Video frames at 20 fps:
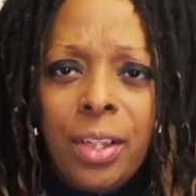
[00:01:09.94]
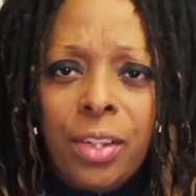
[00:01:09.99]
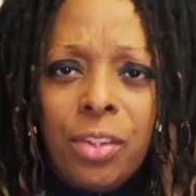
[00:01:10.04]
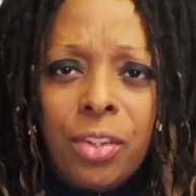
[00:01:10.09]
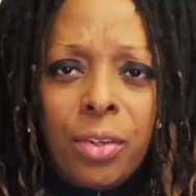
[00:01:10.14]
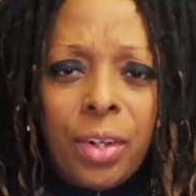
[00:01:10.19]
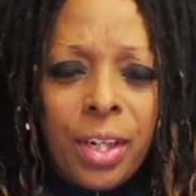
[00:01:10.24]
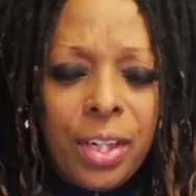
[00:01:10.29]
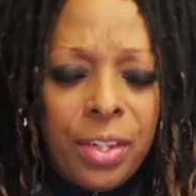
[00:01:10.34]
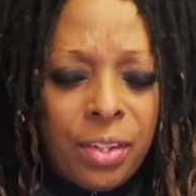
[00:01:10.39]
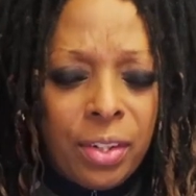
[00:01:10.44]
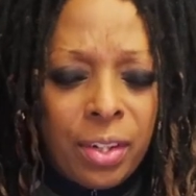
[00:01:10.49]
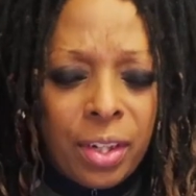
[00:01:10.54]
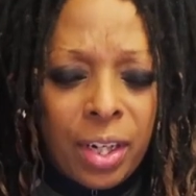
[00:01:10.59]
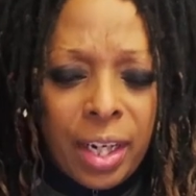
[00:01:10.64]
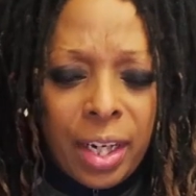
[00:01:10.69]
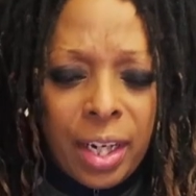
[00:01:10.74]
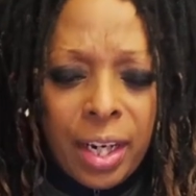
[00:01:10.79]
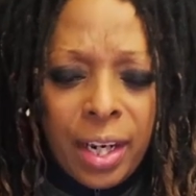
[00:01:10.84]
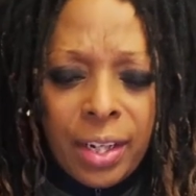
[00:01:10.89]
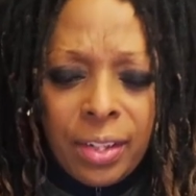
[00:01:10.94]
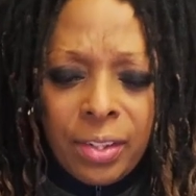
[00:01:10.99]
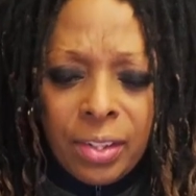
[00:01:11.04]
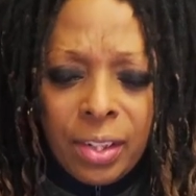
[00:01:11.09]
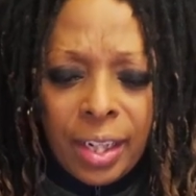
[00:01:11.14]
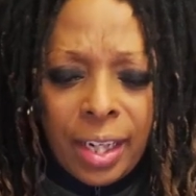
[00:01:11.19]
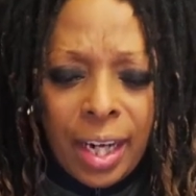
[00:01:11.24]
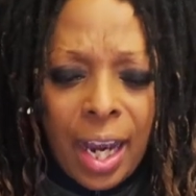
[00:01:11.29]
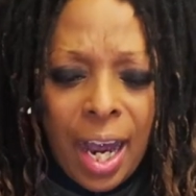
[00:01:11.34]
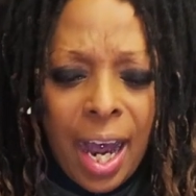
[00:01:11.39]
is crazy, all right, guys?
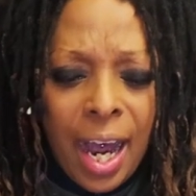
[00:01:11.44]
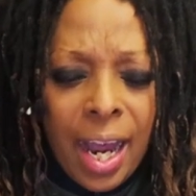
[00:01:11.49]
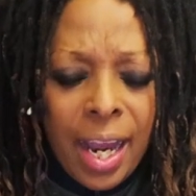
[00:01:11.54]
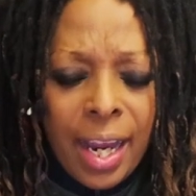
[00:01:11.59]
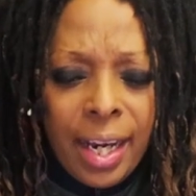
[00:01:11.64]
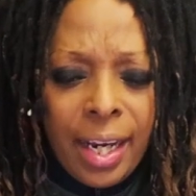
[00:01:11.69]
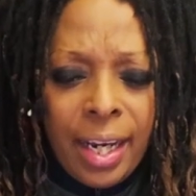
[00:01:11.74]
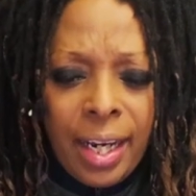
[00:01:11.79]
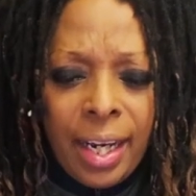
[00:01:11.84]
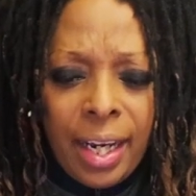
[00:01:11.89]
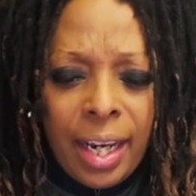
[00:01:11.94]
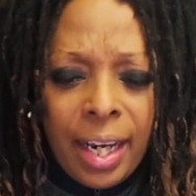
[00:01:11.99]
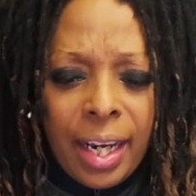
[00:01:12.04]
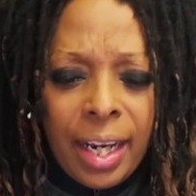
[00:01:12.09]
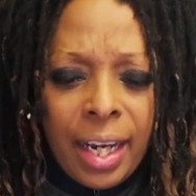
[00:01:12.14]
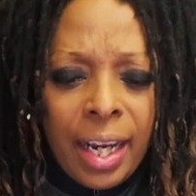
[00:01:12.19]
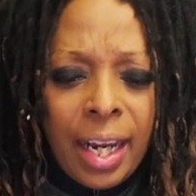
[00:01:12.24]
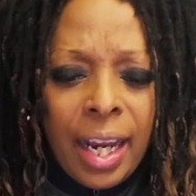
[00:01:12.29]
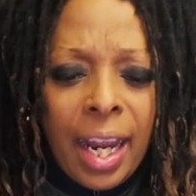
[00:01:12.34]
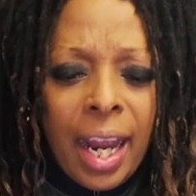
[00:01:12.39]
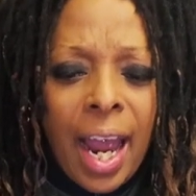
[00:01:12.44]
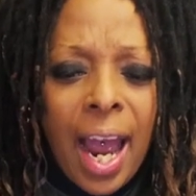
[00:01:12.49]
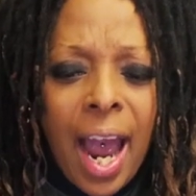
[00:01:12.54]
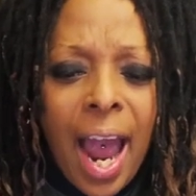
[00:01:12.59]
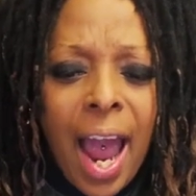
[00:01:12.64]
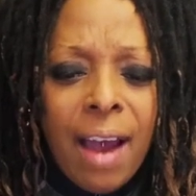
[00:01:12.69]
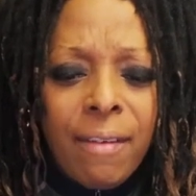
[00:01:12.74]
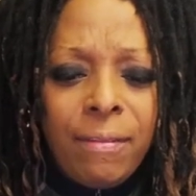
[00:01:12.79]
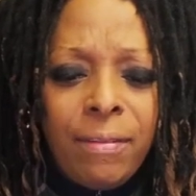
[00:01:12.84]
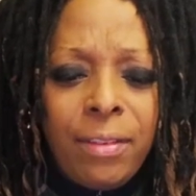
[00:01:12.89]
Like, I
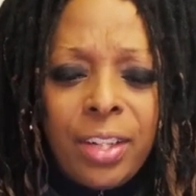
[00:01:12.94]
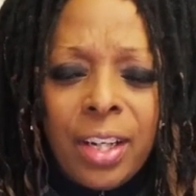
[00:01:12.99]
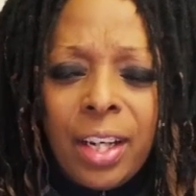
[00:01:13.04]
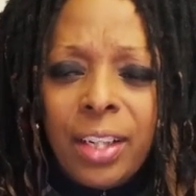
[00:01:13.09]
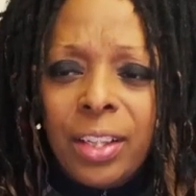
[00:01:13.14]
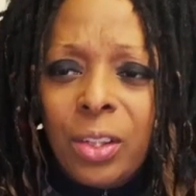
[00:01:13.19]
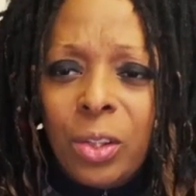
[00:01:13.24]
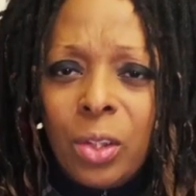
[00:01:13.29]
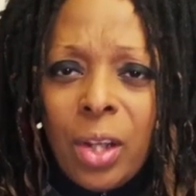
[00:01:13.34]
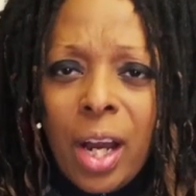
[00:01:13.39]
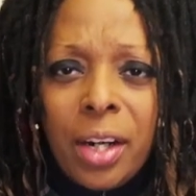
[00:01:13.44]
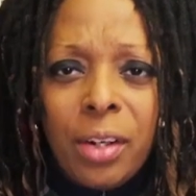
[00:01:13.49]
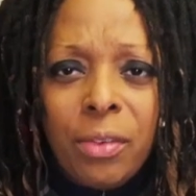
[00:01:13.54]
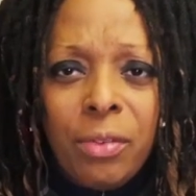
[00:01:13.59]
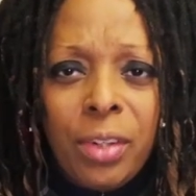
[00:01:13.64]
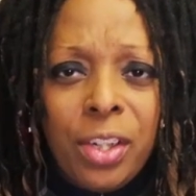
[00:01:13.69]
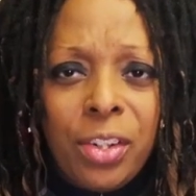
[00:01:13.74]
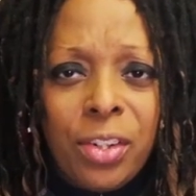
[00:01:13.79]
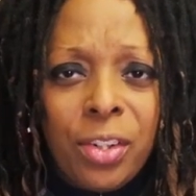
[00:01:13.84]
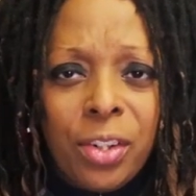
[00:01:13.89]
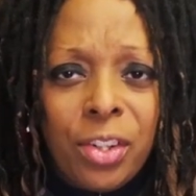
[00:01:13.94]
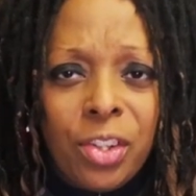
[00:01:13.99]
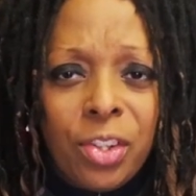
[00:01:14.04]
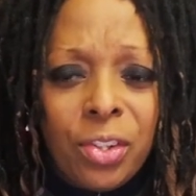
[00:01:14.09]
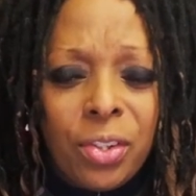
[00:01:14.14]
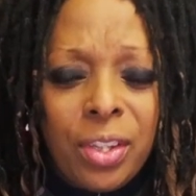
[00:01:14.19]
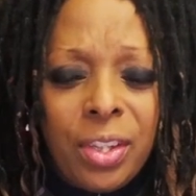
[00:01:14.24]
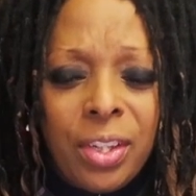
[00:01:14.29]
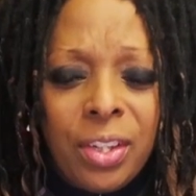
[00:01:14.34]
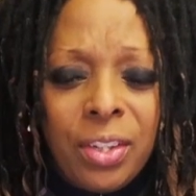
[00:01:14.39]
have done a lot of research
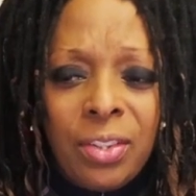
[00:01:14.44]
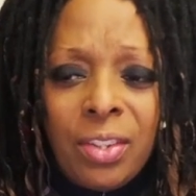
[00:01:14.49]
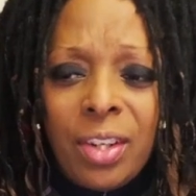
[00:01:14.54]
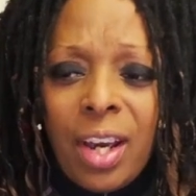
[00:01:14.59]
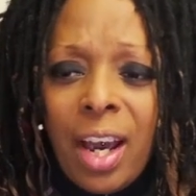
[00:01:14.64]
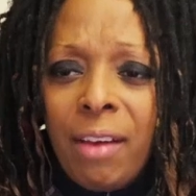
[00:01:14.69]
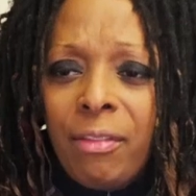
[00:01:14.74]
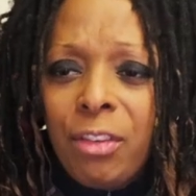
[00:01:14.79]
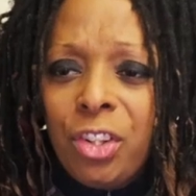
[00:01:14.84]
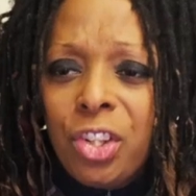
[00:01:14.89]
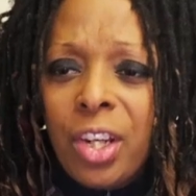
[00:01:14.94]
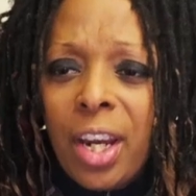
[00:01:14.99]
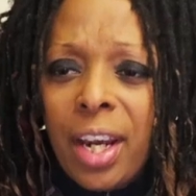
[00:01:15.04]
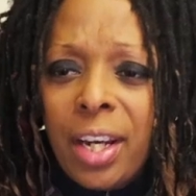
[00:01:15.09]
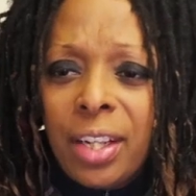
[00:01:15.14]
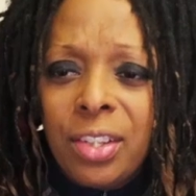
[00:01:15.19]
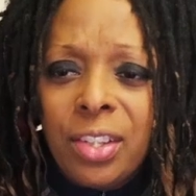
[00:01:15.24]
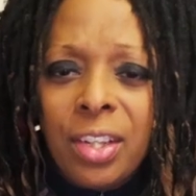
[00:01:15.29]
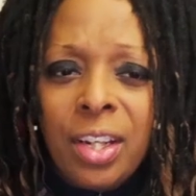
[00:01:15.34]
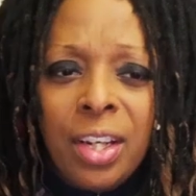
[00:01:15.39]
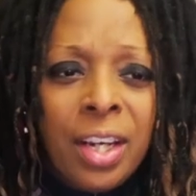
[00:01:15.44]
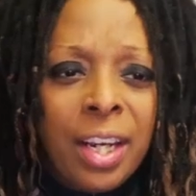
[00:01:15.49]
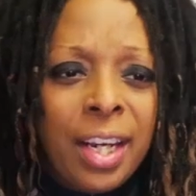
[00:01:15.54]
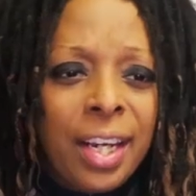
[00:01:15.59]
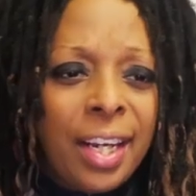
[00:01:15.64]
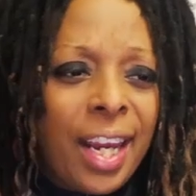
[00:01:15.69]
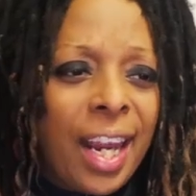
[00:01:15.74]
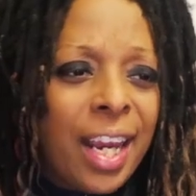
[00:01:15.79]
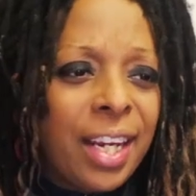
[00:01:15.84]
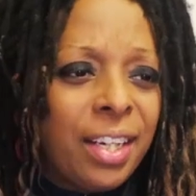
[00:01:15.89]
on this. I've checked
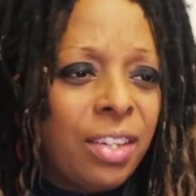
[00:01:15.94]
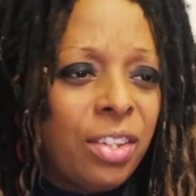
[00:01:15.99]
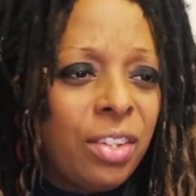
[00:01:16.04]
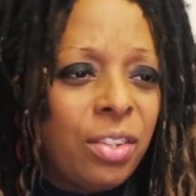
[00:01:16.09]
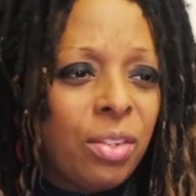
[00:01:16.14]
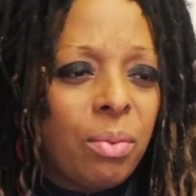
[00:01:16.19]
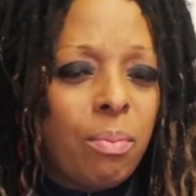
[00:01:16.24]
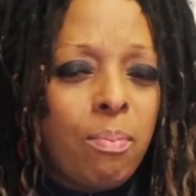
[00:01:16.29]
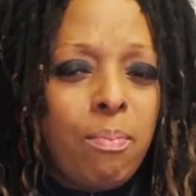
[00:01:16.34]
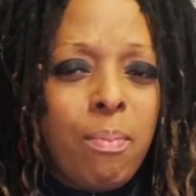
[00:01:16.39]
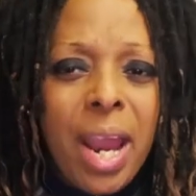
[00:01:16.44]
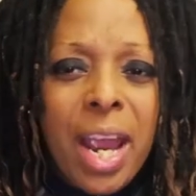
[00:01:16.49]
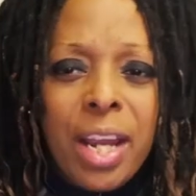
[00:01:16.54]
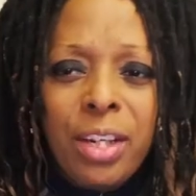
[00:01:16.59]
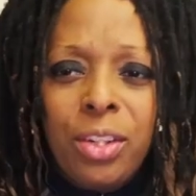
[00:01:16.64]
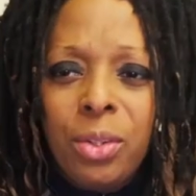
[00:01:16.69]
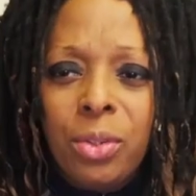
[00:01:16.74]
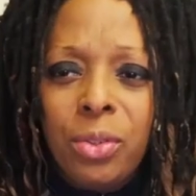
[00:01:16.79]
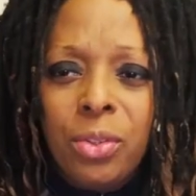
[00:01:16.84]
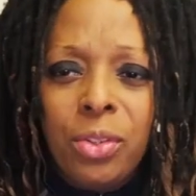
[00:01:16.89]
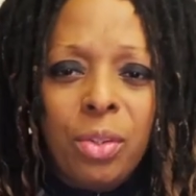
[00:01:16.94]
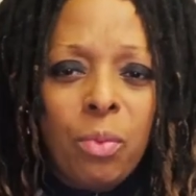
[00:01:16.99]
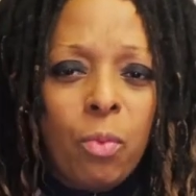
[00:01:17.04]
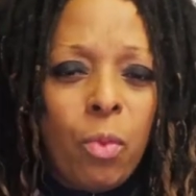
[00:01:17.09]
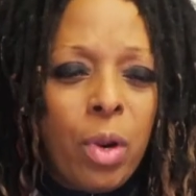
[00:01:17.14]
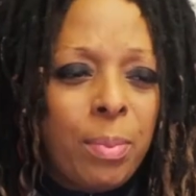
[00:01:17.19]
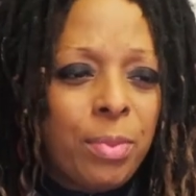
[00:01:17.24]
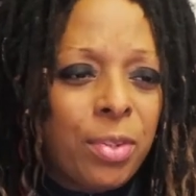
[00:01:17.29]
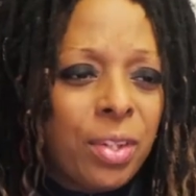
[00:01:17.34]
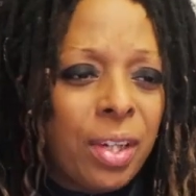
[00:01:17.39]
Canon's manuals and
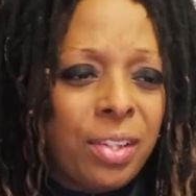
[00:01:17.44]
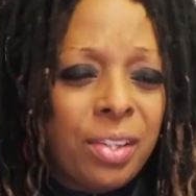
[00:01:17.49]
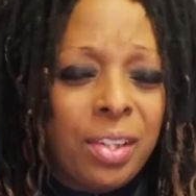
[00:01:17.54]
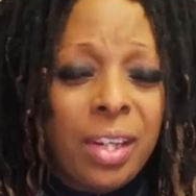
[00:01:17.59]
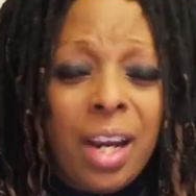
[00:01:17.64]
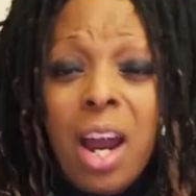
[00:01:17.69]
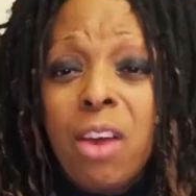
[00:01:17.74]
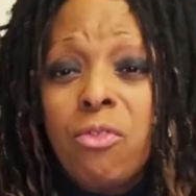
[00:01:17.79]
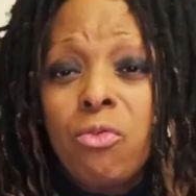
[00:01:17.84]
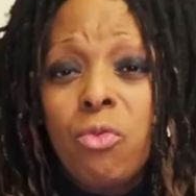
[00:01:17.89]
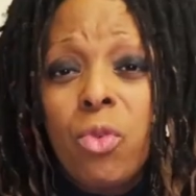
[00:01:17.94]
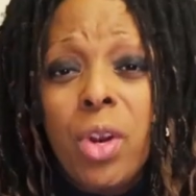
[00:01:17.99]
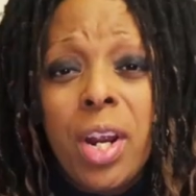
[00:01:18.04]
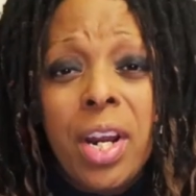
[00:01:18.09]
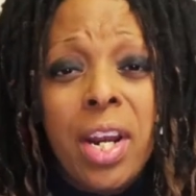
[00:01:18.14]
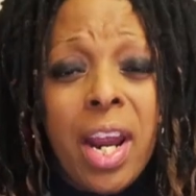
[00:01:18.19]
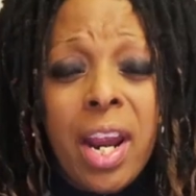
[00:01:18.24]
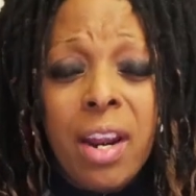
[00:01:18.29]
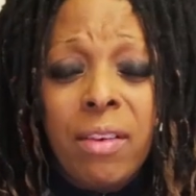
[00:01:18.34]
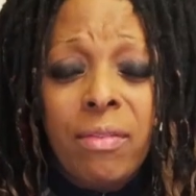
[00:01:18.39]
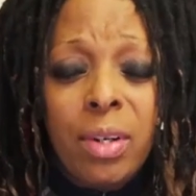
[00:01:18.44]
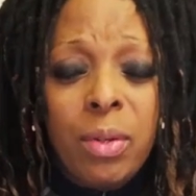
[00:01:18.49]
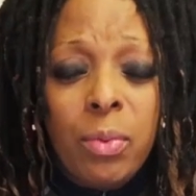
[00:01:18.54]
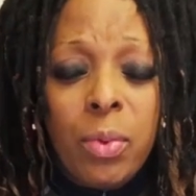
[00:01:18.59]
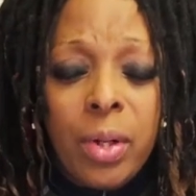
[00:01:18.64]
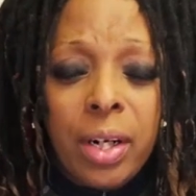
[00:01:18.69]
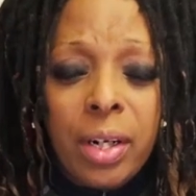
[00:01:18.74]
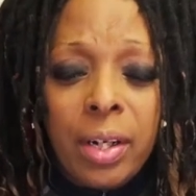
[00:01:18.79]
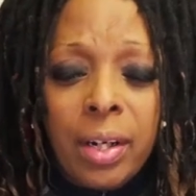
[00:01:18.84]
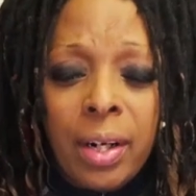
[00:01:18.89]
websites. Like, I've read
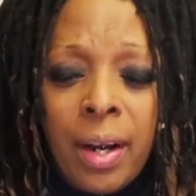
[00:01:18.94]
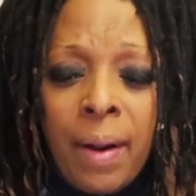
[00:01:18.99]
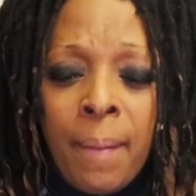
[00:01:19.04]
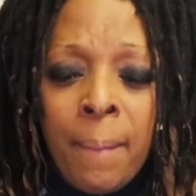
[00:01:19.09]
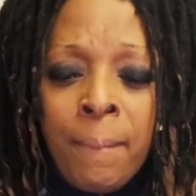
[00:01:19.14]
everywhere,